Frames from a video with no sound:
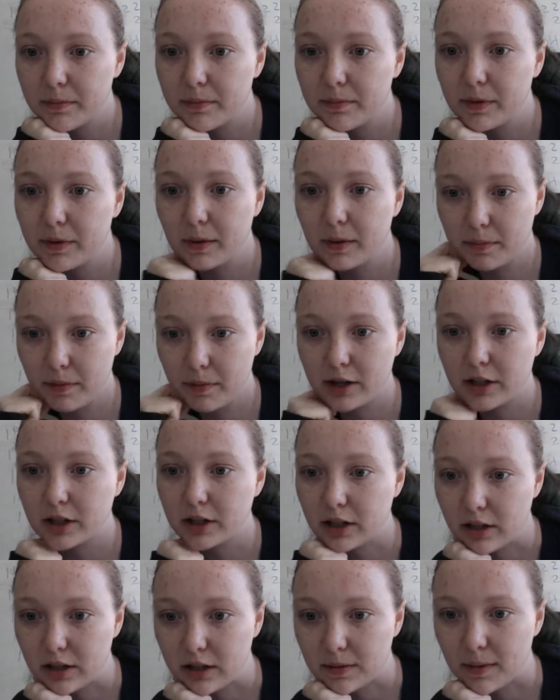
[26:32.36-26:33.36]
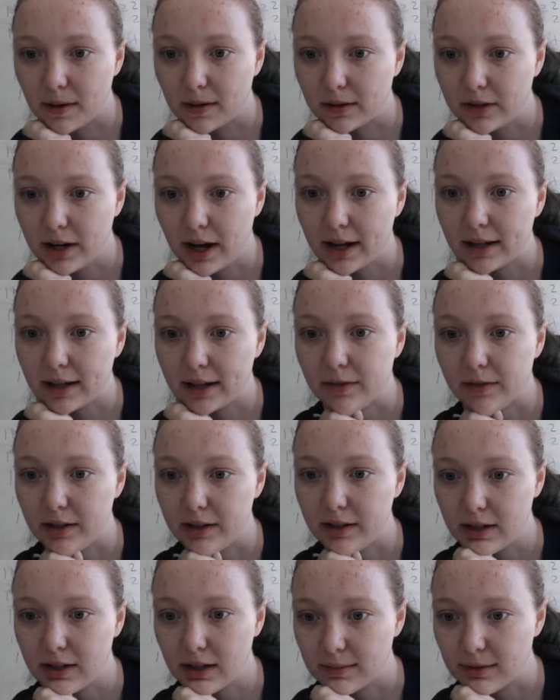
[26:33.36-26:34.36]
the project into smaller tasks for the
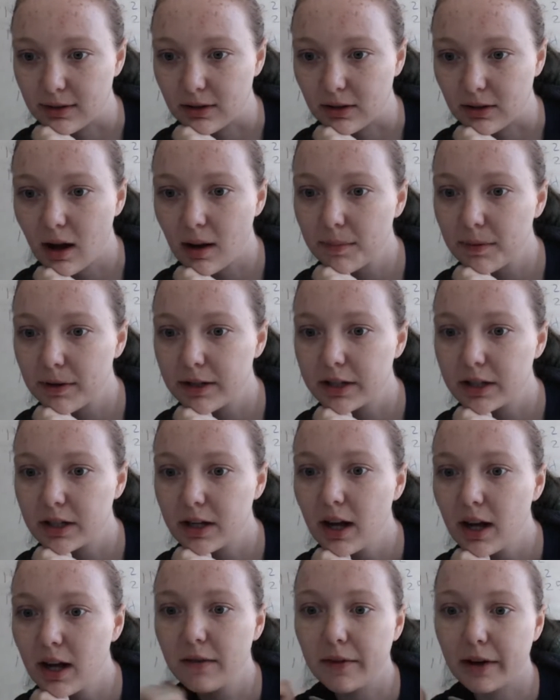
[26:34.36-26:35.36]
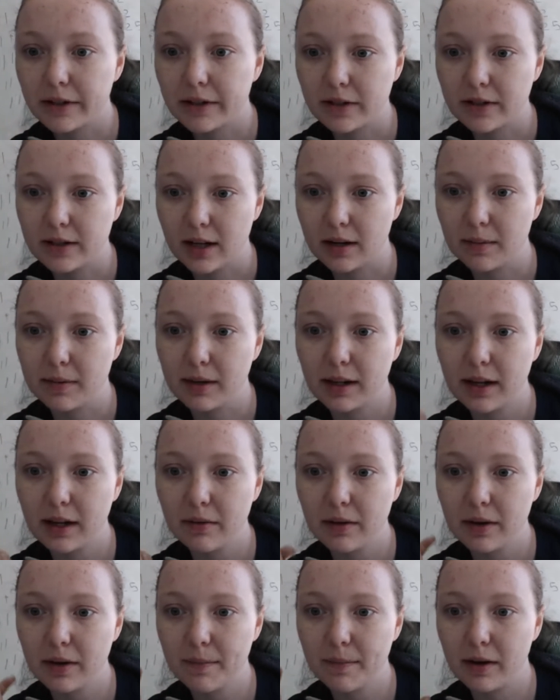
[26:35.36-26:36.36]
team to accomplish. Also set up the Git
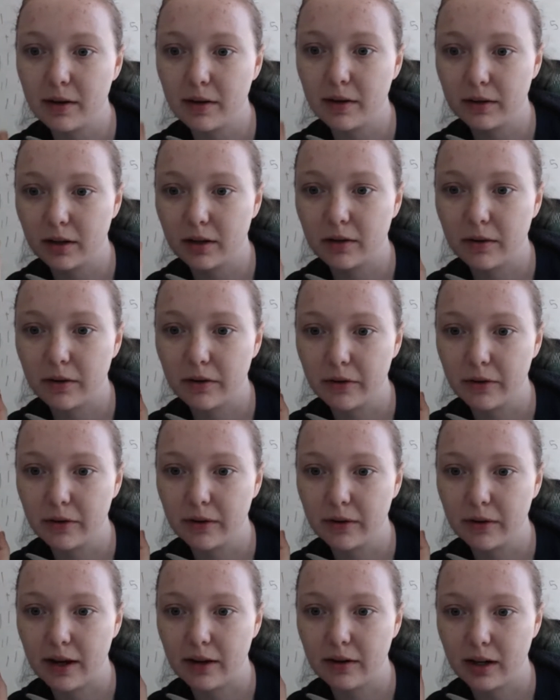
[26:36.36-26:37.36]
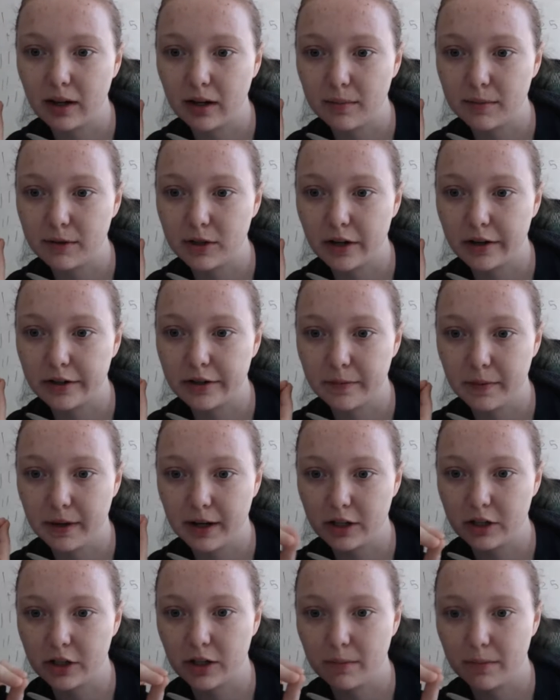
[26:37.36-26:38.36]
repo, the Heroku account, and I'm in charge of
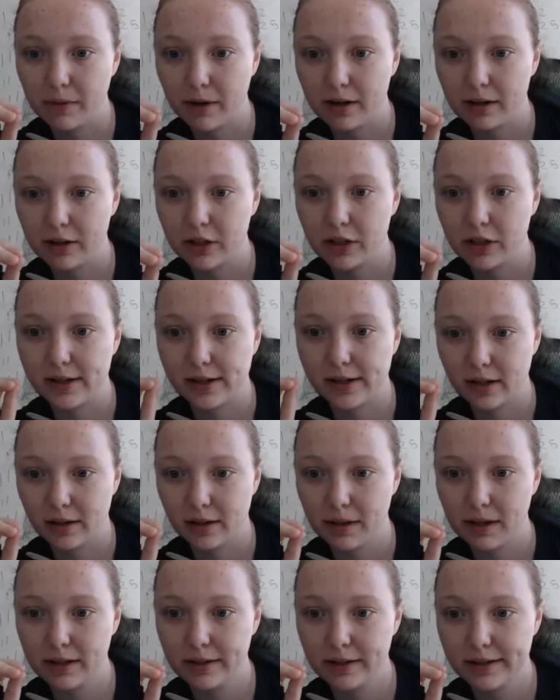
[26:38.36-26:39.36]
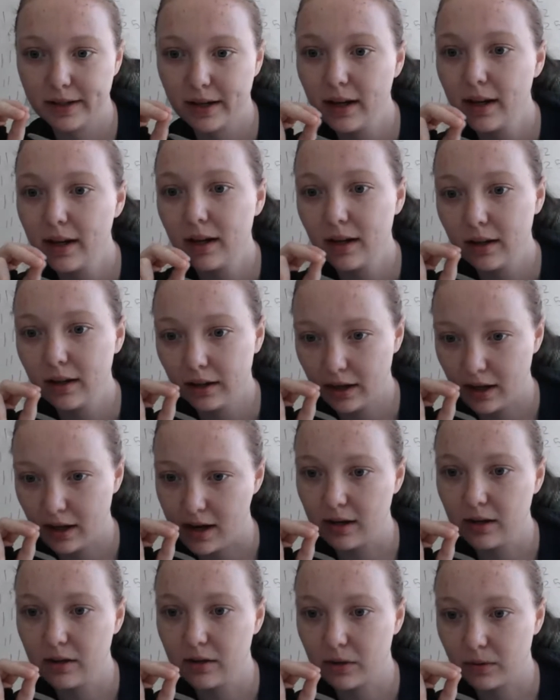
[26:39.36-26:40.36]
managing branches and commits.
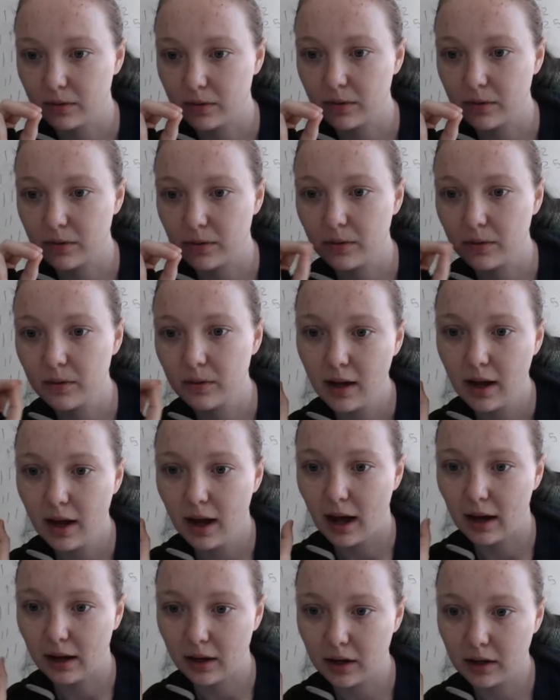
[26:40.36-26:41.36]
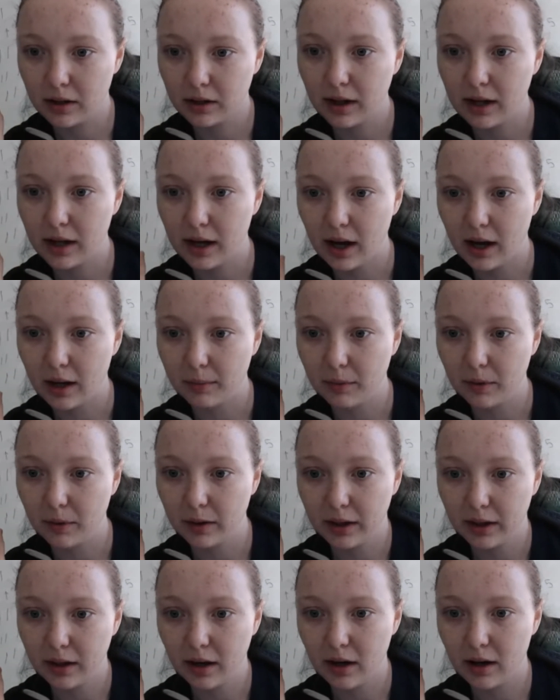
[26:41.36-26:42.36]
Okay, cool. Currently, I'm
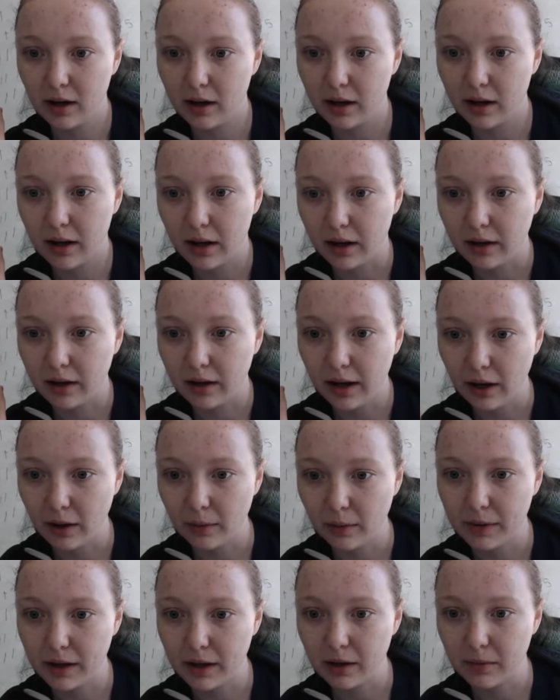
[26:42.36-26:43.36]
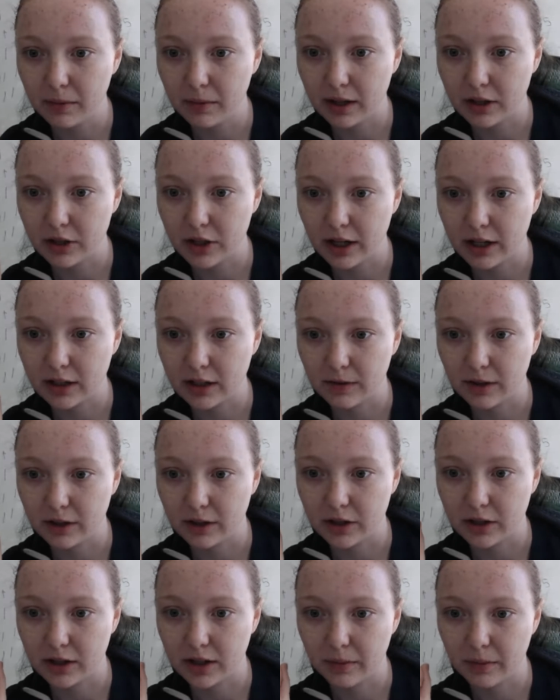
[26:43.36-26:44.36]
working on helping with our JS
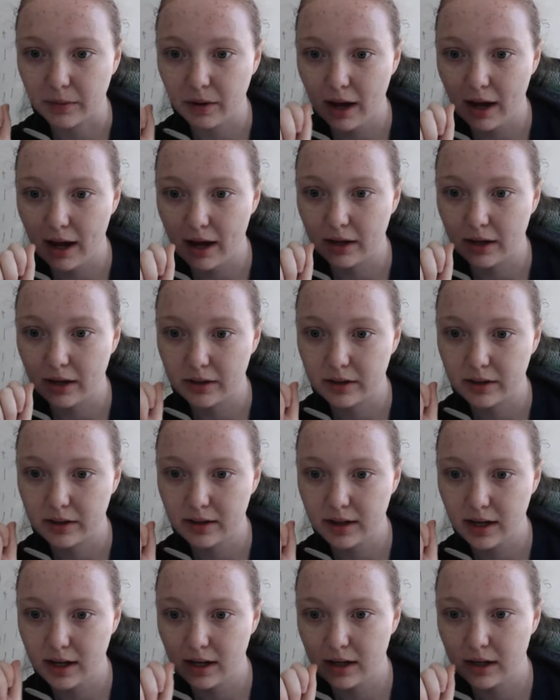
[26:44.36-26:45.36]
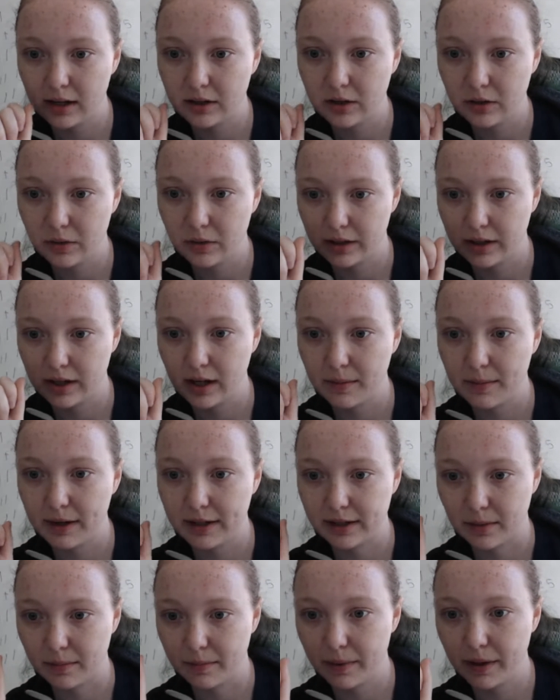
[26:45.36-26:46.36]
function that will add our data to our
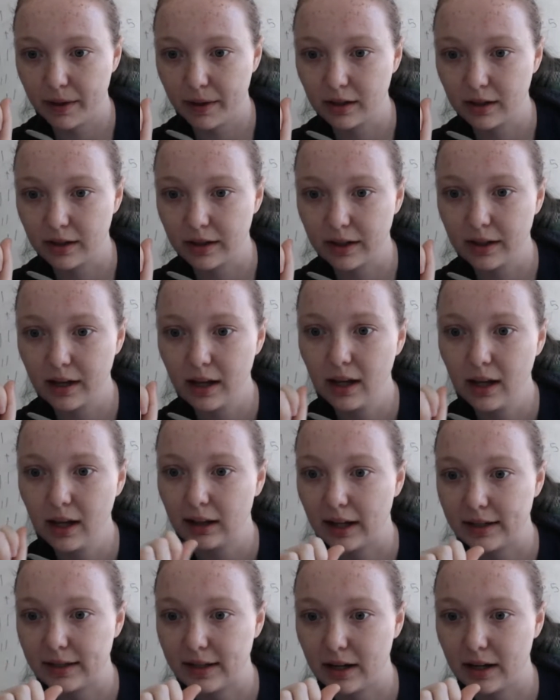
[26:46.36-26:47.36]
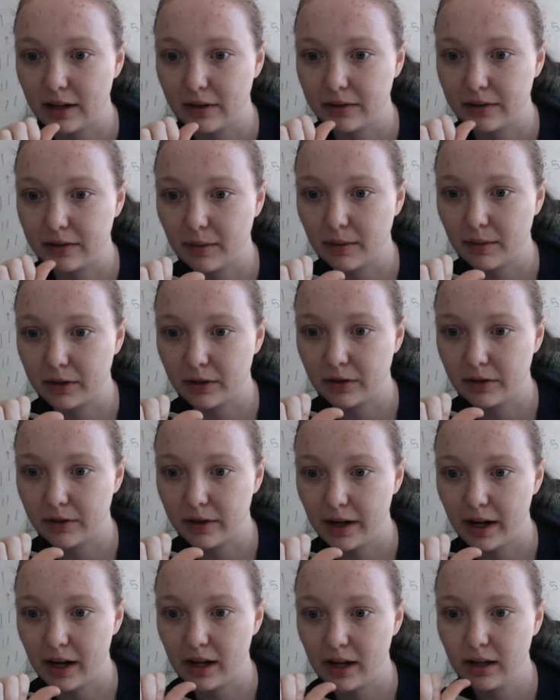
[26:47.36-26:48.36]
database on button click. Last night, I was able to
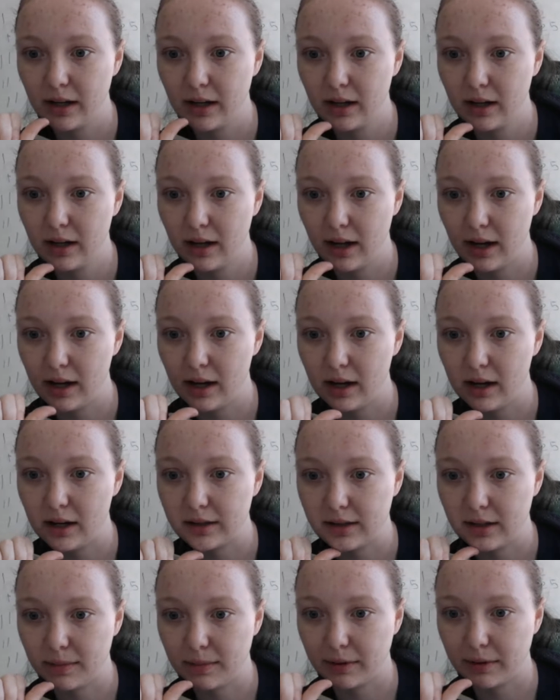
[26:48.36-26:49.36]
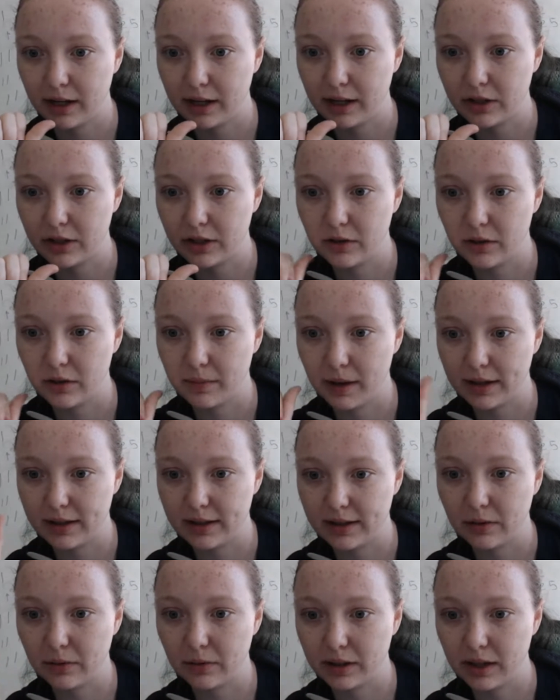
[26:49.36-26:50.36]
create a stable connection to our
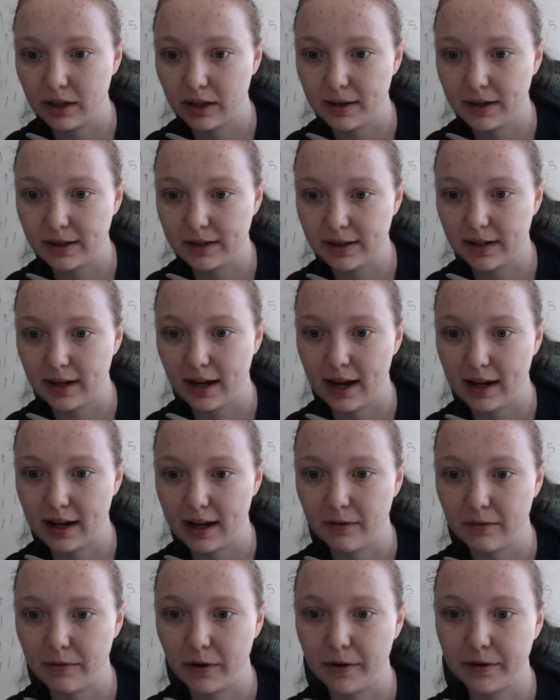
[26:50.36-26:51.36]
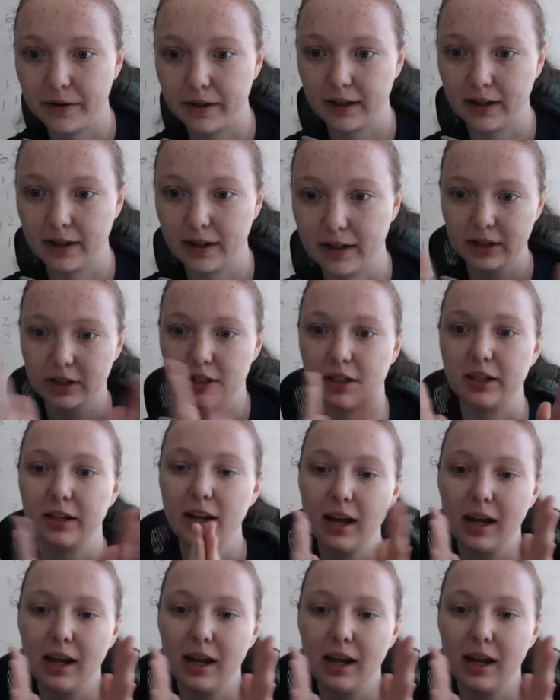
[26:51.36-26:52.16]
MySQL database and add info on the connection.